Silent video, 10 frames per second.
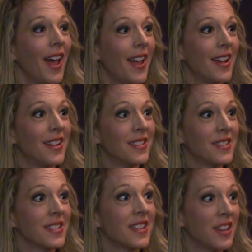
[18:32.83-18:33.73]

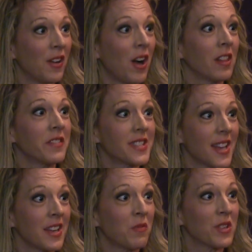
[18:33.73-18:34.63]
And, you know, all of a
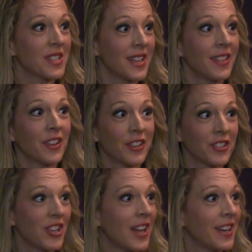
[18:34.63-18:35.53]
sudden we're sitting
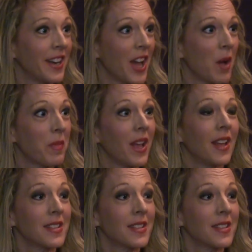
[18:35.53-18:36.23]
there chatting it up.